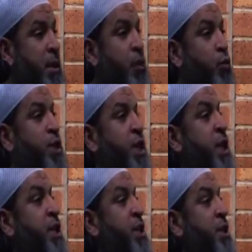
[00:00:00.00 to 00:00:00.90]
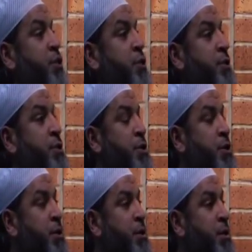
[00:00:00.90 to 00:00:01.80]
It was a Christian church.
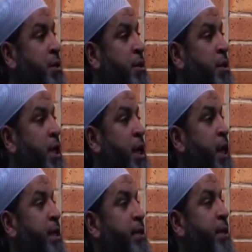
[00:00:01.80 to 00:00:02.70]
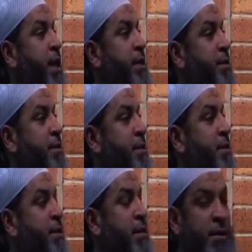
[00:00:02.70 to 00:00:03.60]
He got inside.
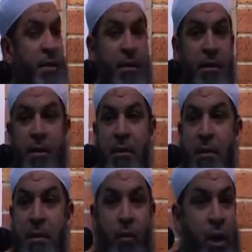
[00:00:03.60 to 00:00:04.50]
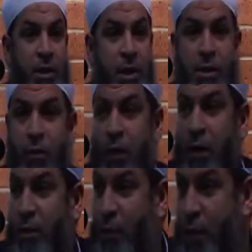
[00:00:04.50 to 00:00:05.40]
What is this? What
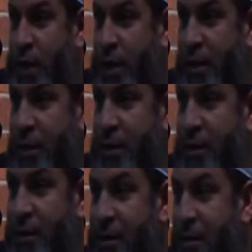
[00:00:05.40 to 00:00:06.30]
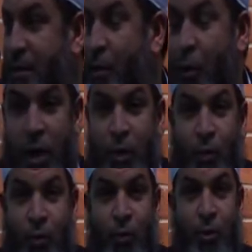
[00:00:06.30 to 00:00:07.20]
are you doing here? Who are
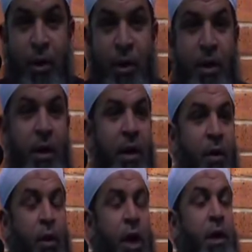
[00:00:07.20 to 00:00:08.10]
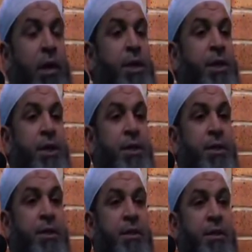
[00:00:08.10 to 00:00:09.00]
you? We are
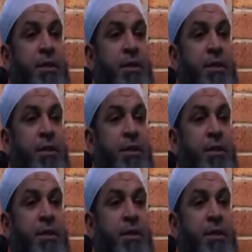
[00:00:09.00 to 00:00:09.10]
Christians.